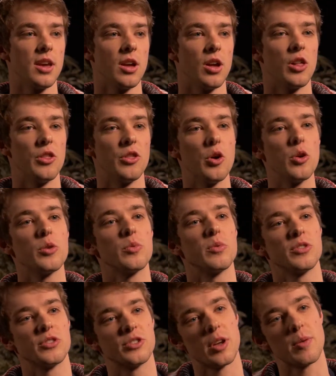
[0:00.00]
Although there
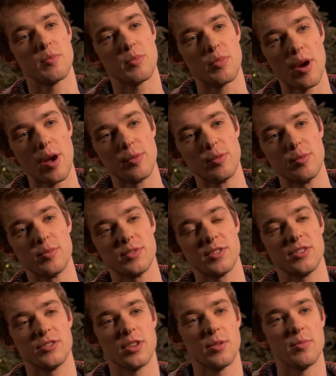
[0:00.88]
were some problems
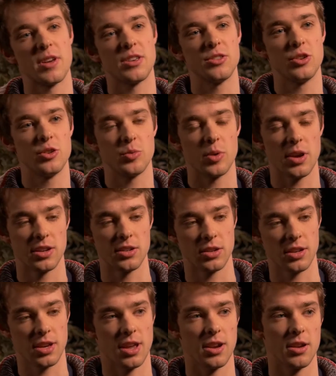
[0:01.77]
and some issues we had to
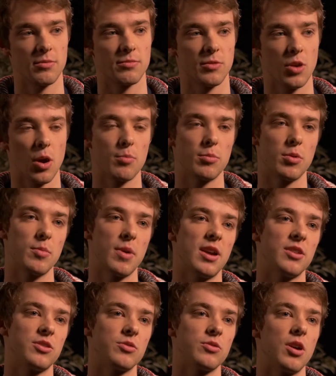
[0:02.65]
kind of
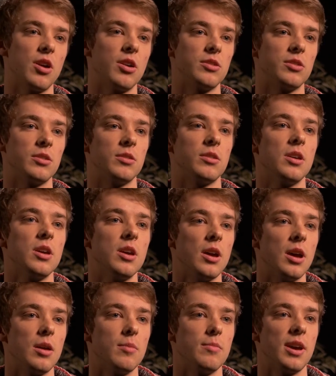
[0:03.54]
compromise around and
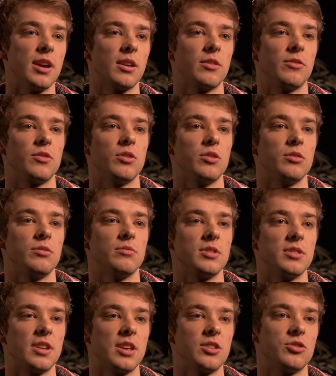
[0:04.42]
make a few
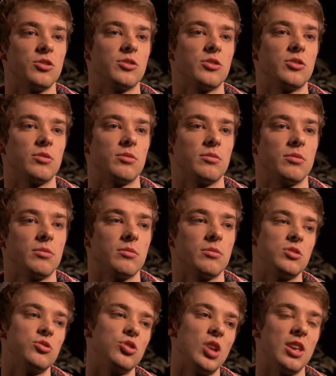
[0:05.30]
decisions and
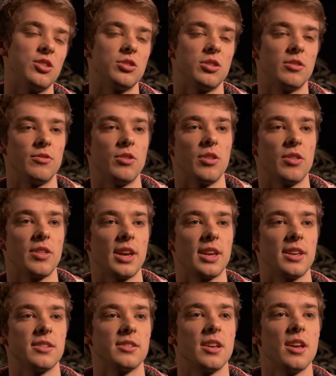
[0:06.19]
changing a few
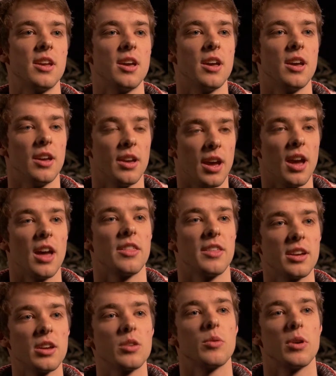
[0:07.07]
things, I
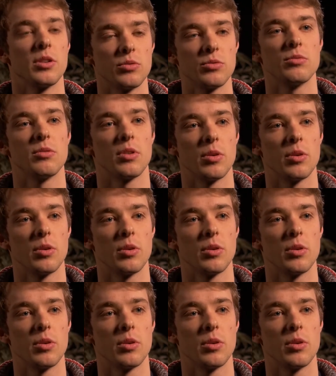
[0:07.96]
think it went